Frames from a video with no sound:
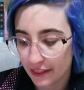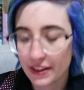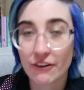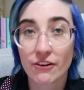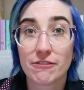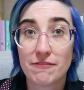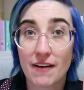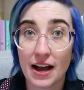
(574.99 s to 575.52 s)
And
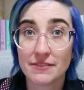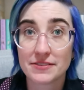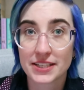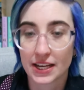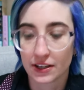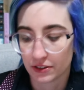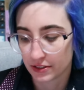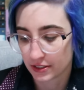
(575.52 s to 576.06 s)
there are 5
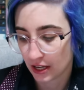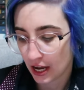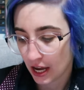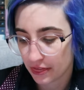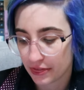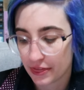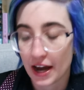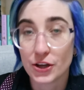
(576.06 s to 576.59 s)
skills
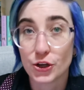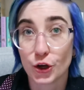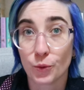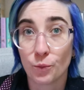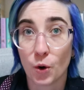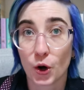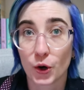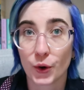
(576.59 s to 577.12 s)
that you
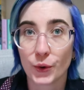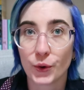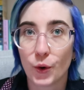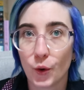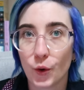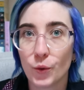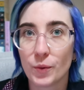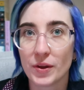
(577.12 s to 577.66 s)
can work on,
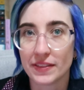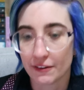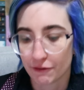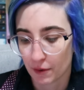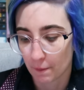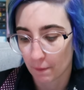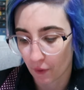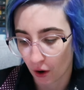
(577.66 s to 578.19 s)
all with
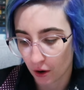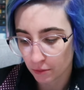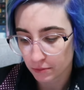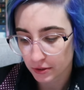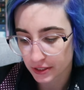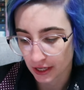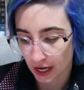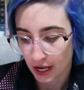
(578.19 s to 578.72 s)
different
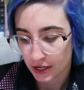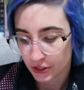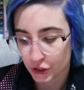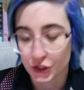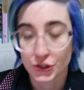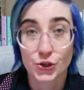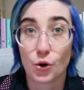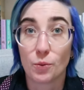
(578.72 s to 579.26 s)
prompts
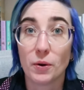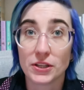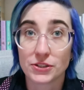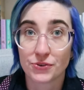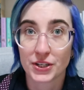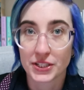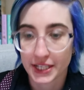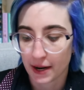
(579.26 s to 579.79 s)
to score
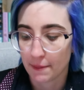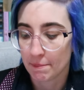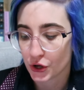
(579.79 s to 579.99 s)
points for your team.